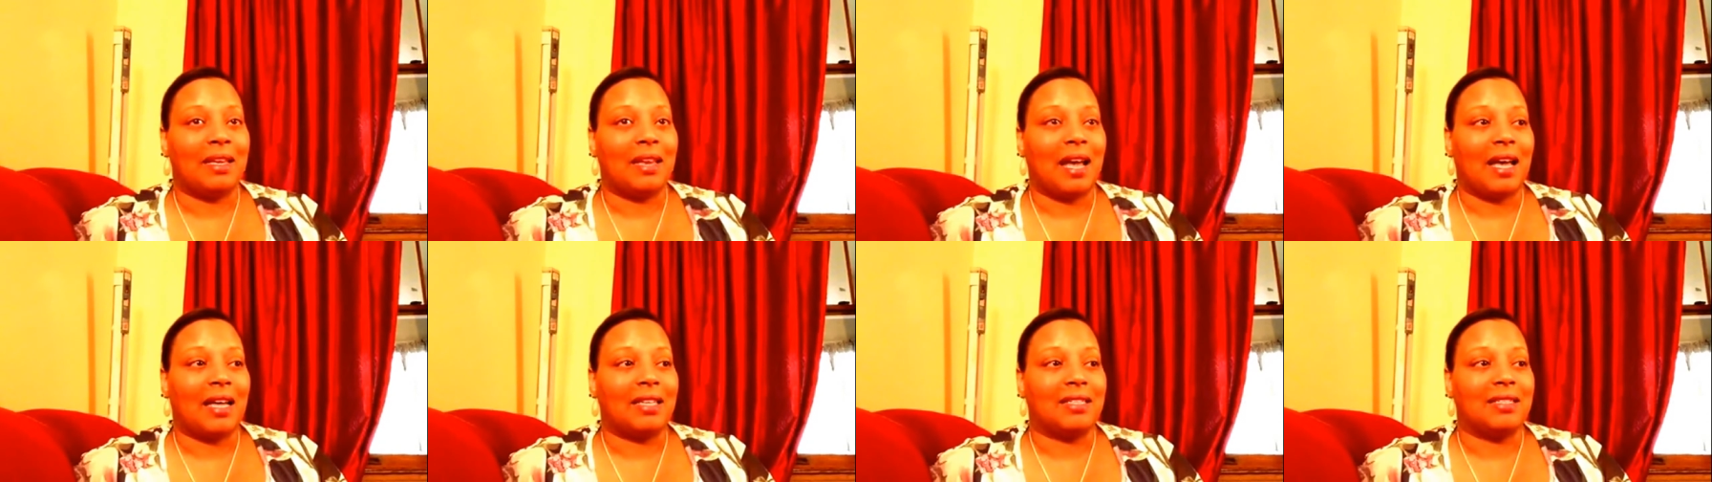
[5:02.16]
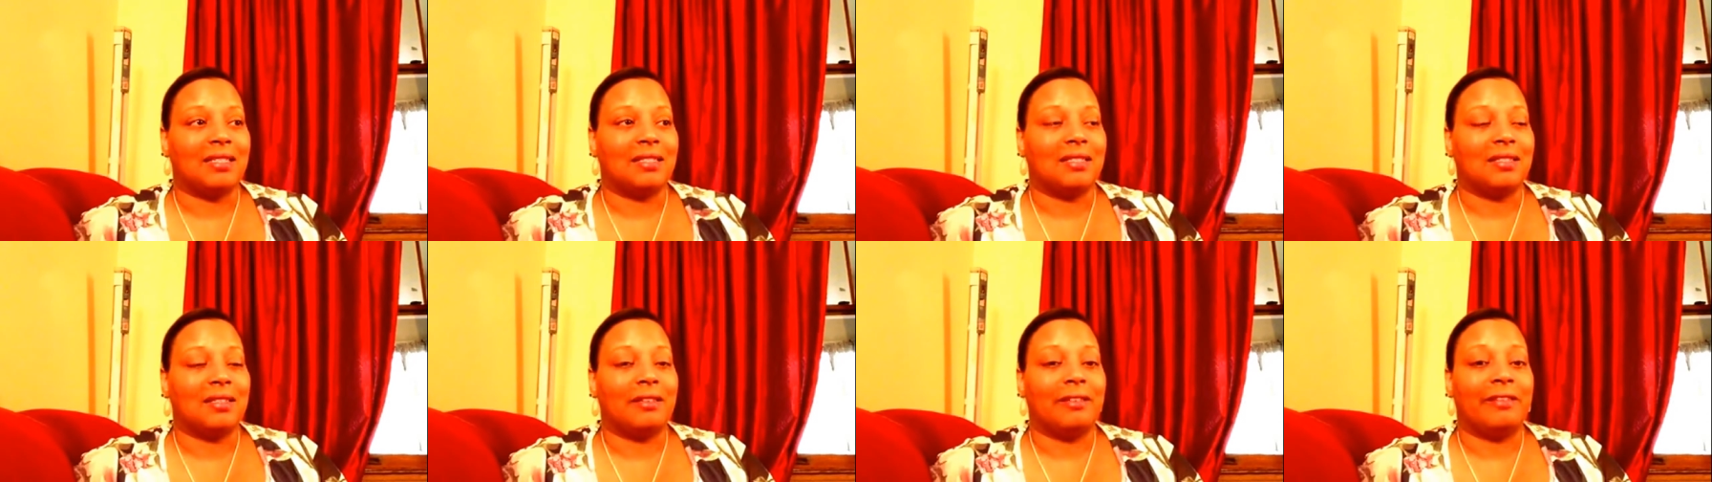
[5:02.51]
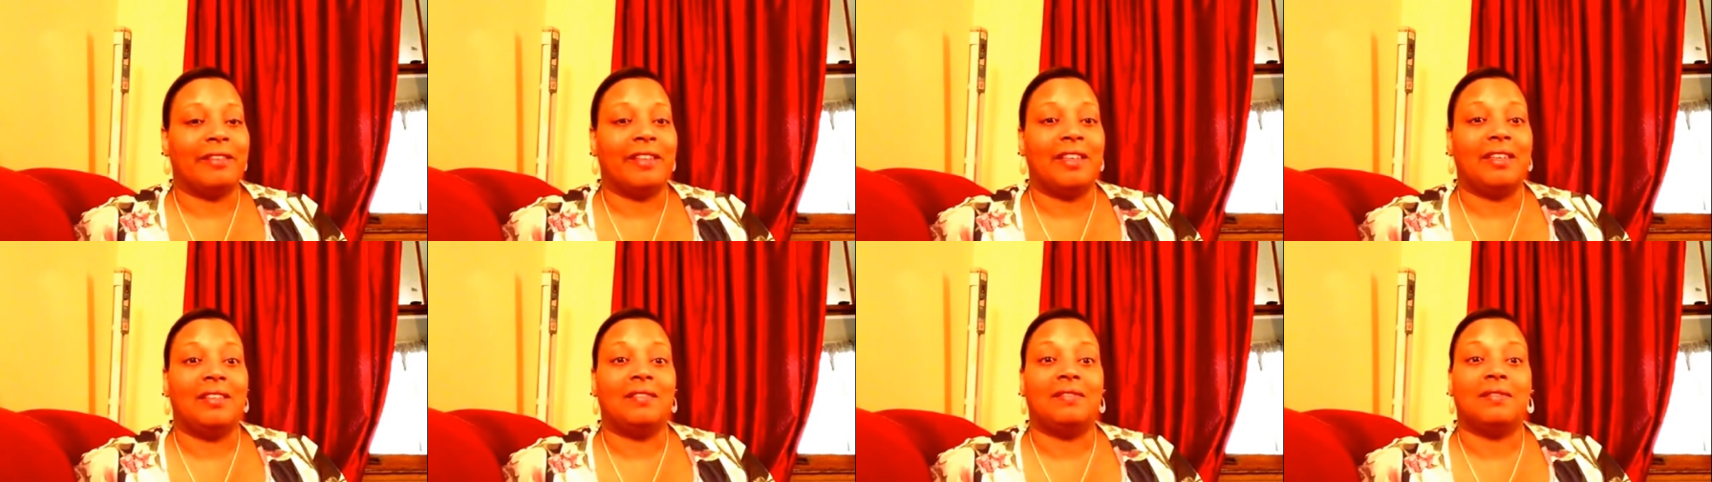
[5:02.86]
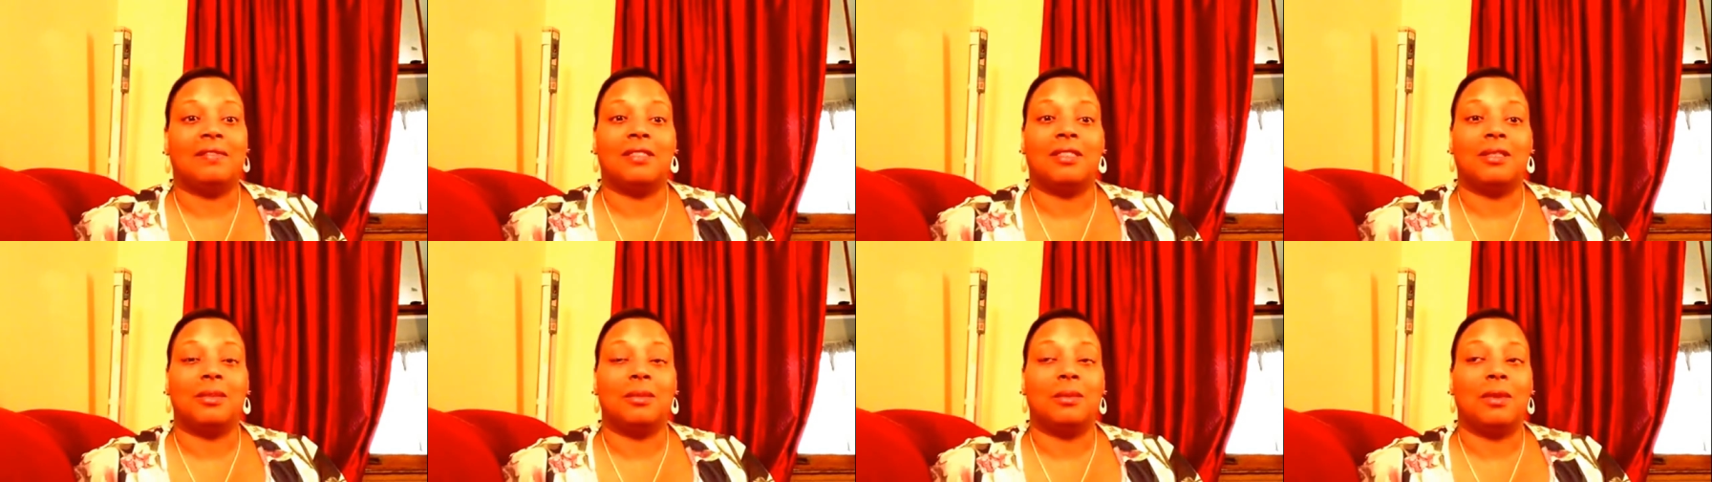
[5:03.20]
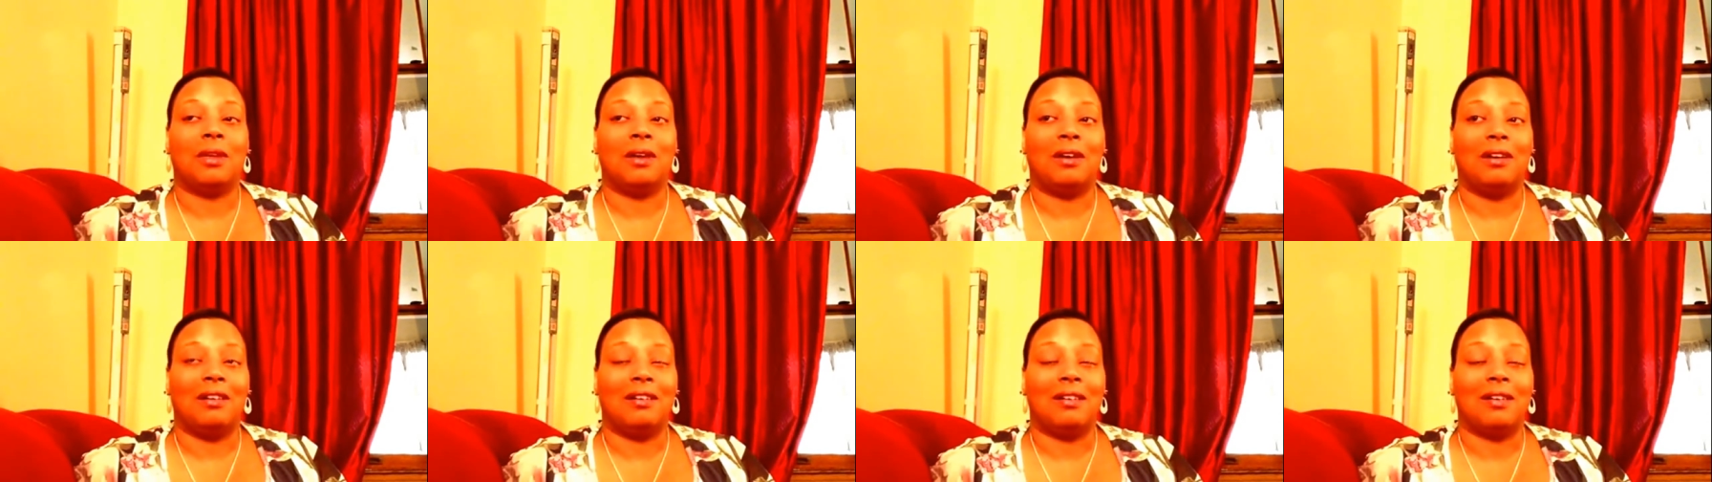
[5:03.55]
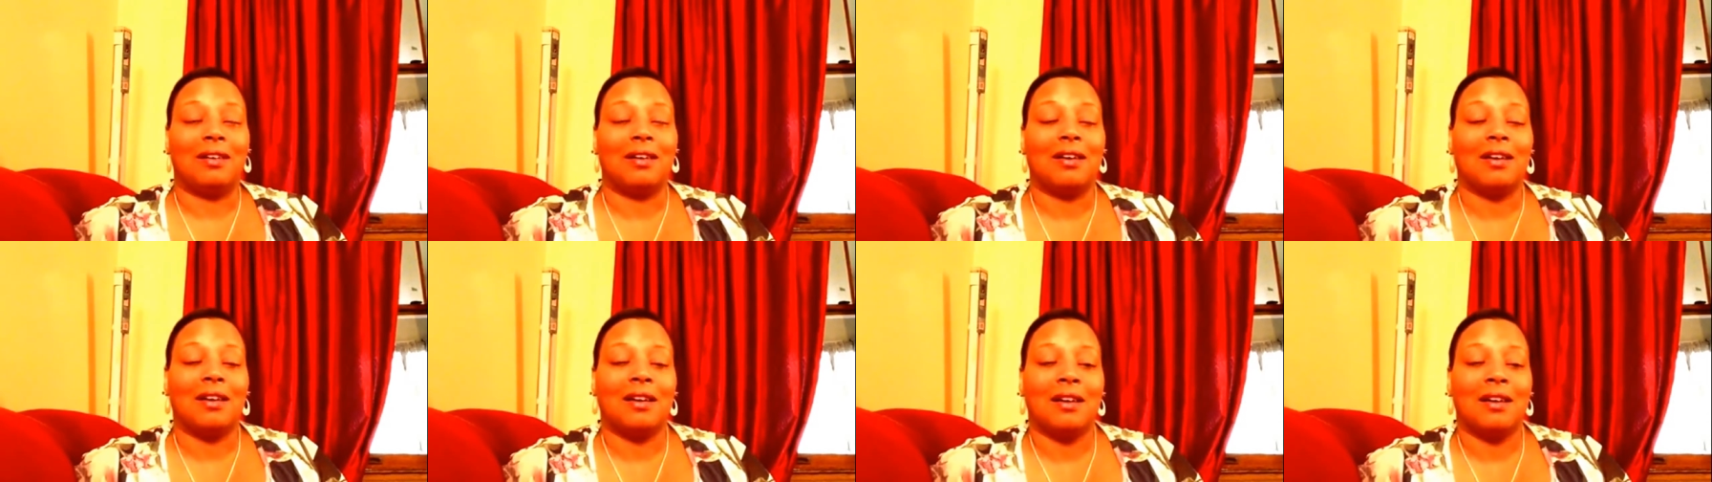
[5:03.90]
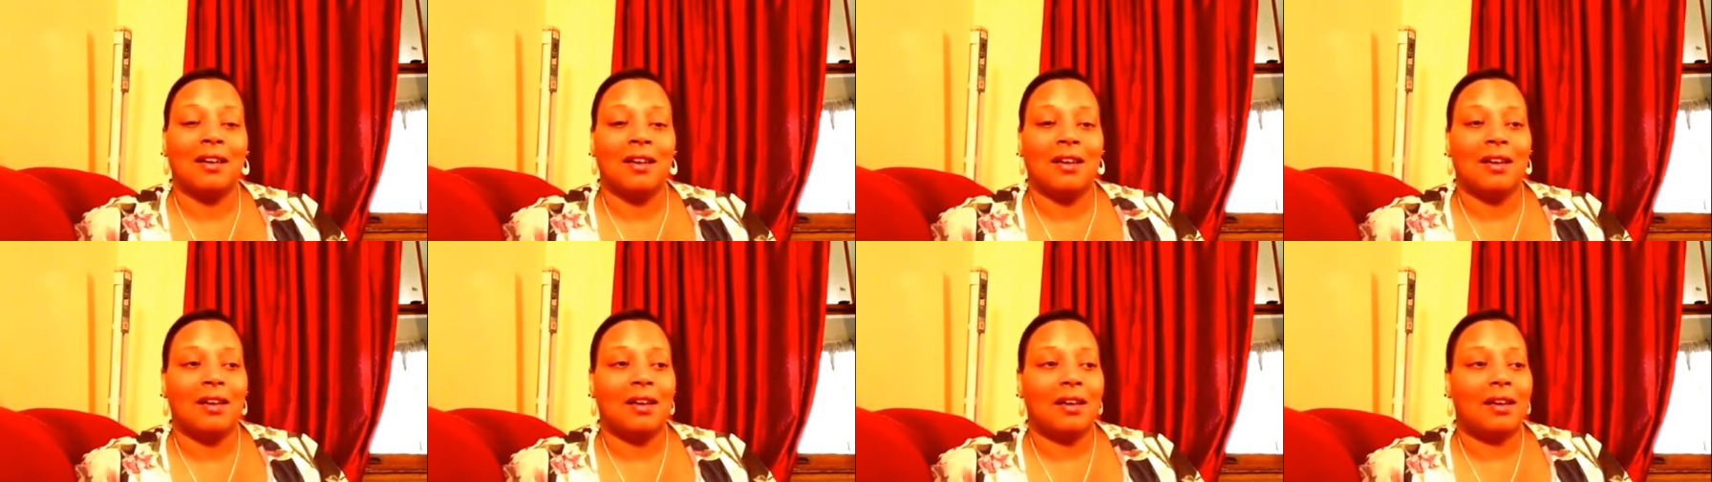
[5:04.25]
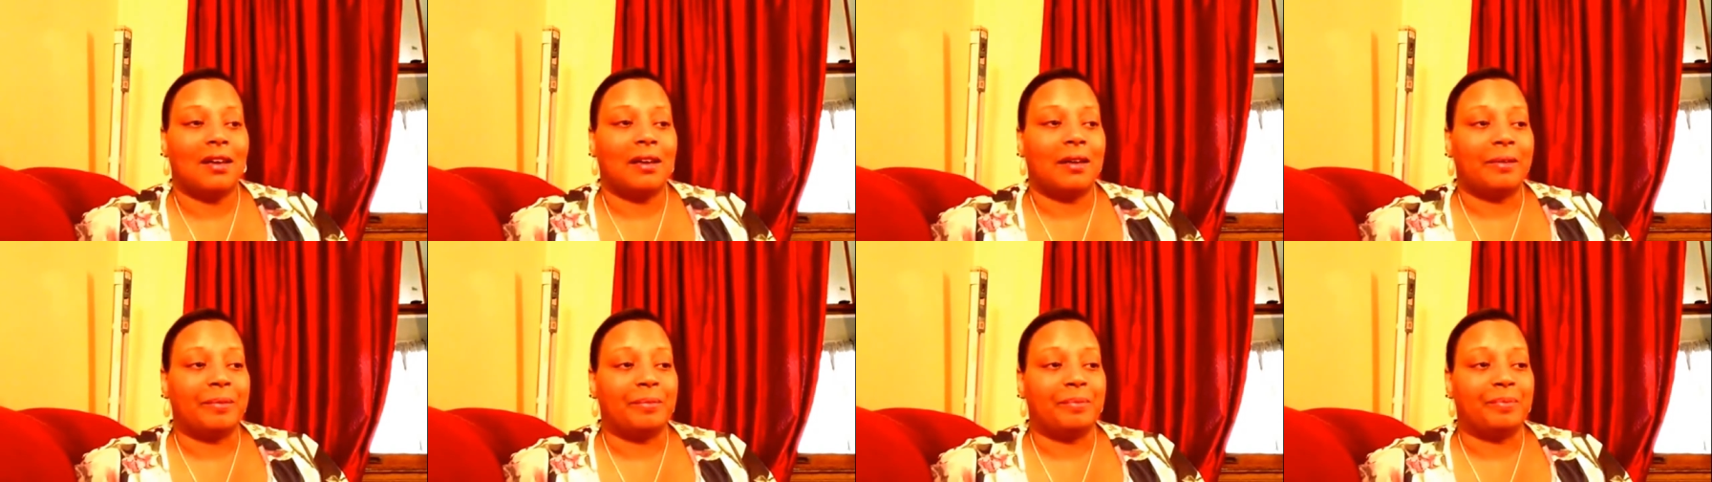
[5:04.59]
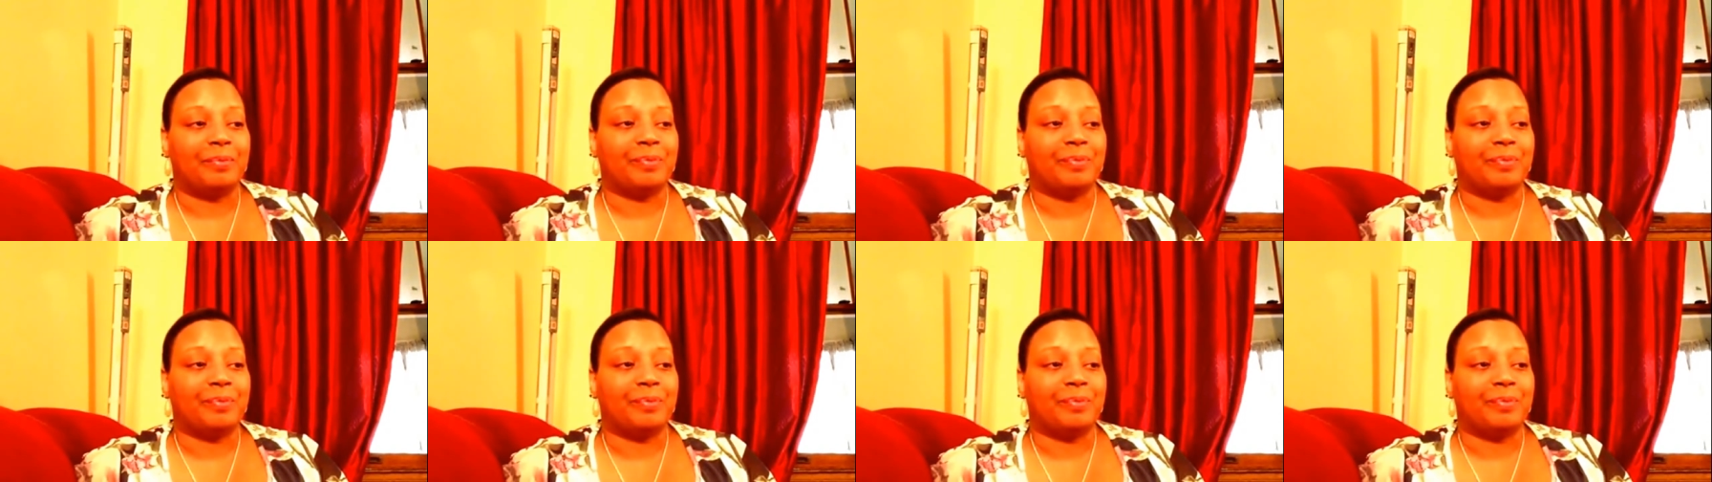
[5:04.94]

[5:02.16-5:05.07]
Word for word: not grieve too long. Um,